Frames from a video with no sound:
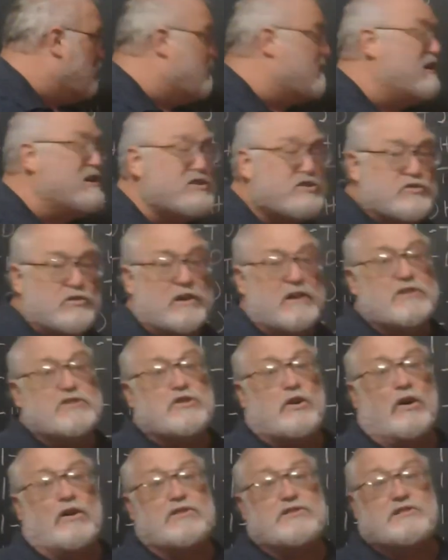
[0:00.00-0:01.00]
districts
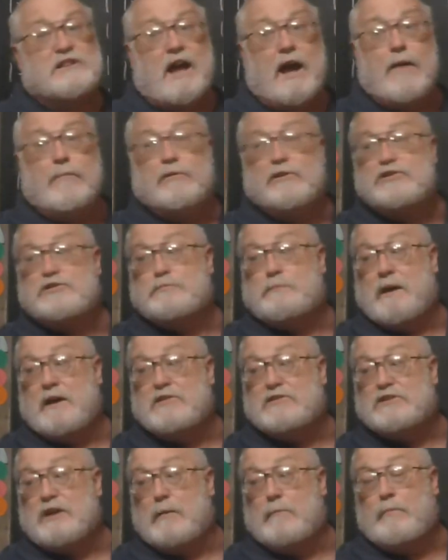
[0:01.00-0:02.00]
are established
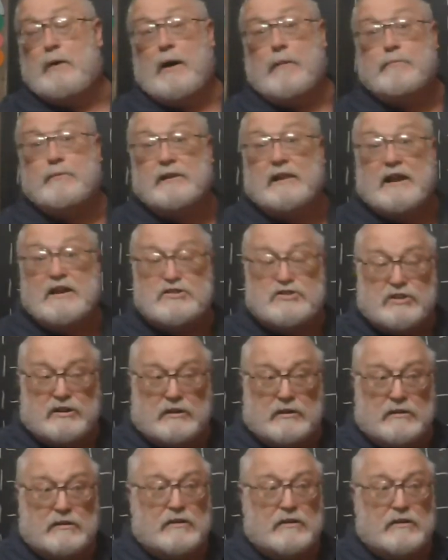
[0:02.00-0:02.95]
based on population.